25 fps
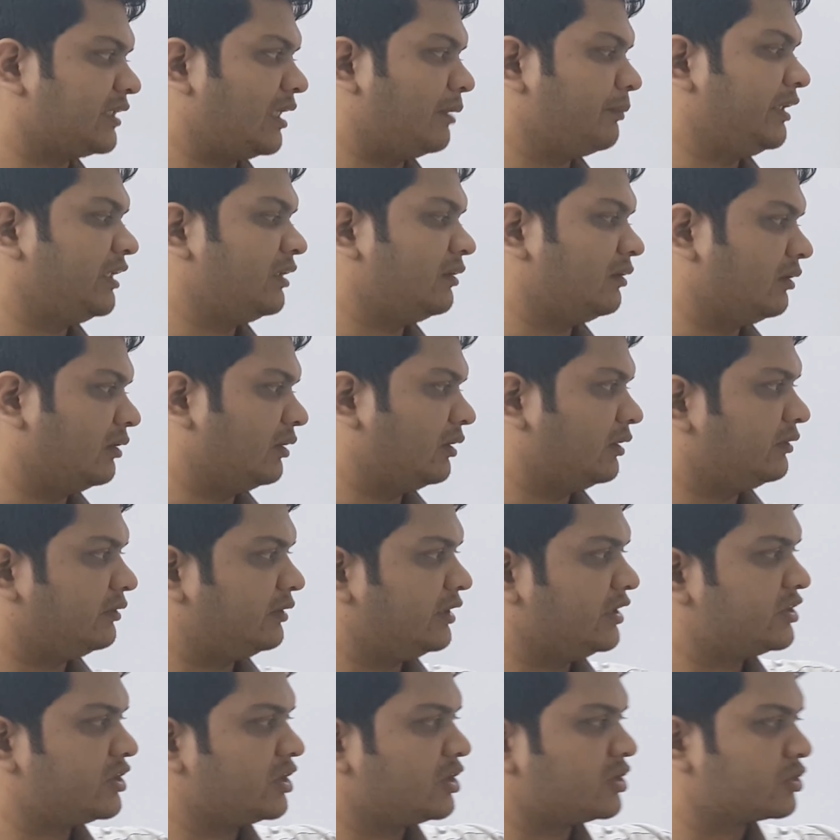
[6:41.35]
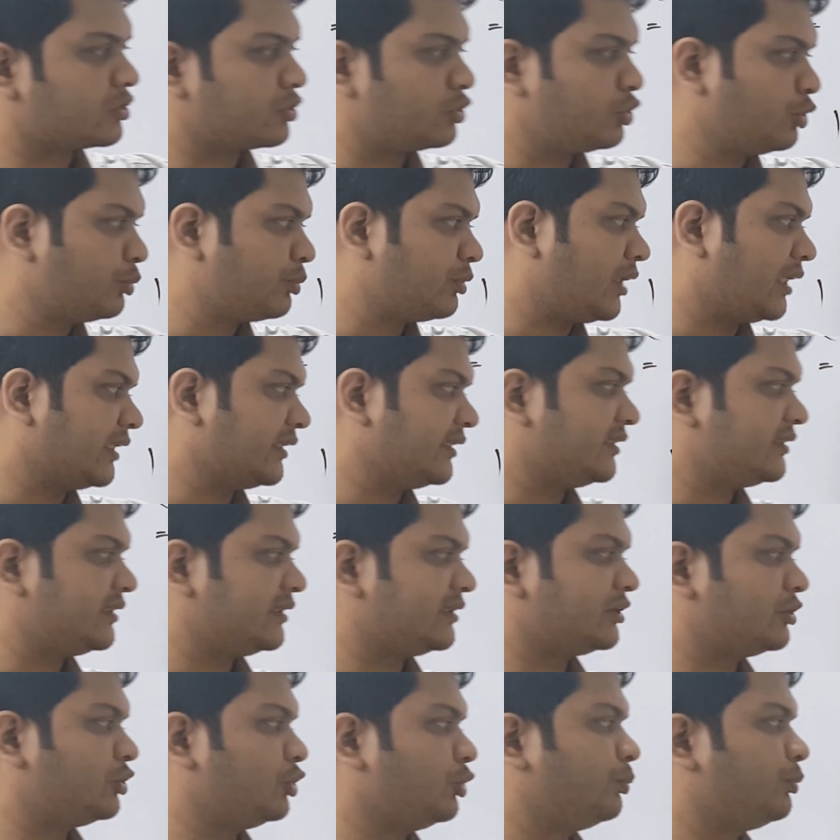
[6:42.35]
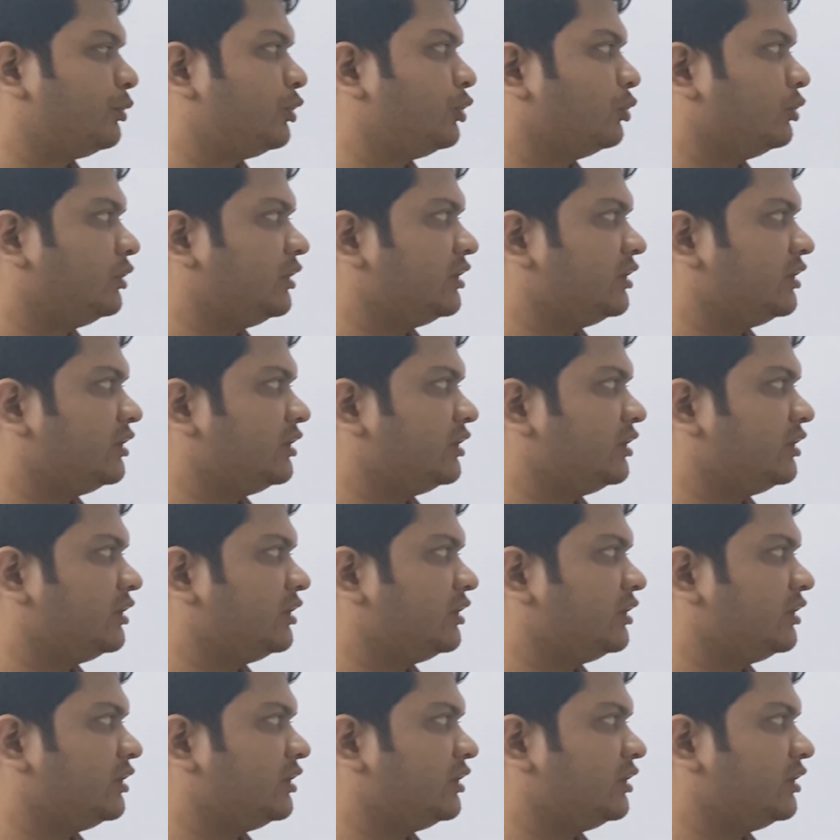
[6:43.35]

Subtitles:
I mean, this is group 1, this is group 2,